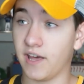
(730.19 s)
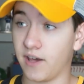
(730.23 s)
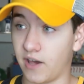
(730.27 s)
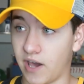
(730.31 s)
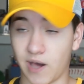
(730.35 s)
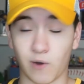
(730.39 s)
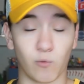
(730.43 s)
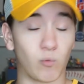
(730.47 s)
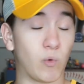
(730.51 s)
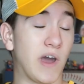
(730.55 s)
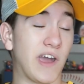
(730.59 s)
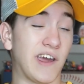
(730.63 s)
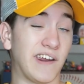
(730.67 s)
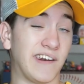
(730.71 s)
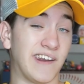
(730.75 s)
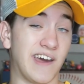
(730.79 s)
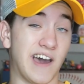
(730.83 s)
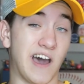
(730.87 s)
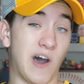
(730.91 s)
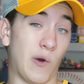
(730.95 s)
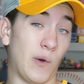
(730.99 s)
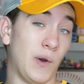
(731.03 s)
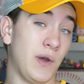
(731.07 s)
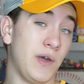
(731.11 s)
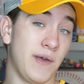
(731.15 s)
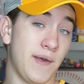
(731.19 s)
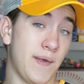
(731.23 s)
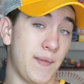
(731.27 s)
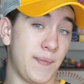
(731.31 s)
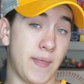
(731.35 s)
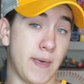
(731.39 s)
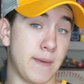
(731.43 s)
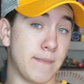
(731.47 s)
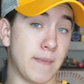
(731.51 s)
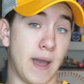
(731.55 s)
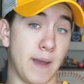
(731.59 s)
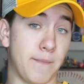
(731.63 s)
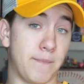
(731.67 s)
And right now,
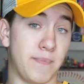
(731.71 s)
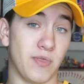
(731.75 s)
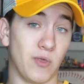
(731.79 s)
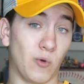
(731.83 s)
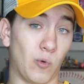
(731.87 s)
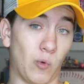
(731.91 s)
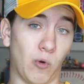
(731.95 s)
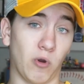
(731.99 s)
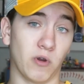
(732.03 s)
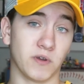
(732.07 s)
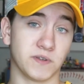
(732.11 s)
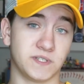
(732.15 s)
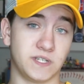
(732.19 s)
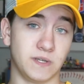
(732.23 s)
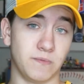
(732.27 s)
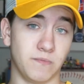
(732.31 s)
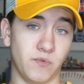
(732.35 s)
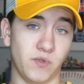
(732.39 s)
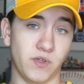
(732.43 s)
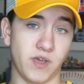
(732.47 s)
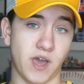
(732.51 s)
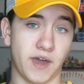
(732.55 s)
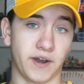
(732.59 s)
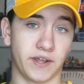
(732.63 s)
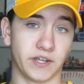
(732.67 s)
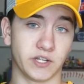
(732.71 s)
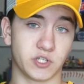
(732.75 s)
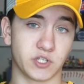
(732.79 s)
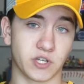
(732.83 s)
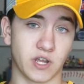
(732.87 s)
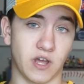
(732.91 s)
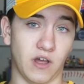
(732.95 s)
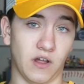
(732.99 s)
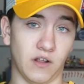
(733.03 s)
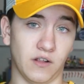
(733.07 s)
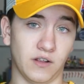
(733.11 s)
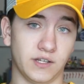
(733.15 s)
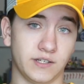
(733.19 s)
they might be the worst team in the
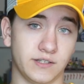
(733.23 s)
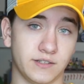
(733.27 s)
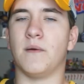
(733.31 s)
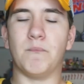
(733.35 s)
NHL.